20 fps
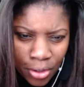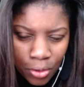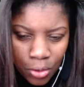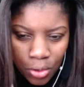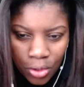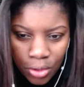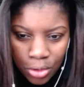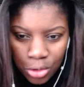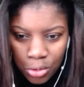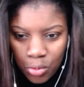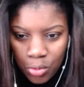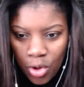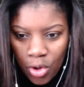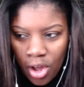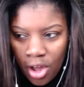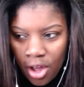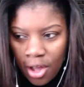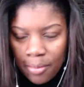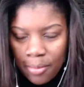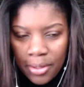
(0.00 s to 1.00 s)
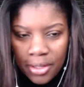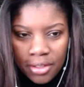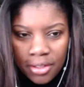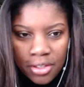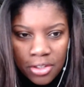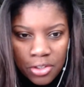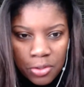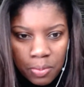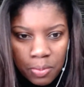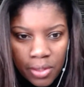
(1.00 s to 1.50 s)
Klaus Schwab, and
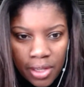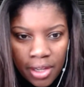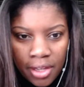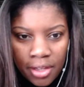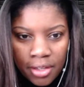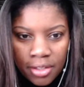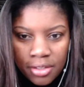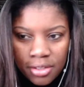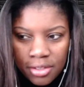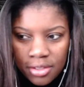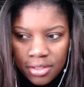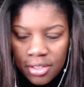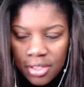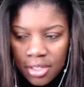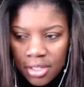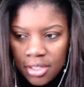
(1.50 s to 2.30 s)
his plans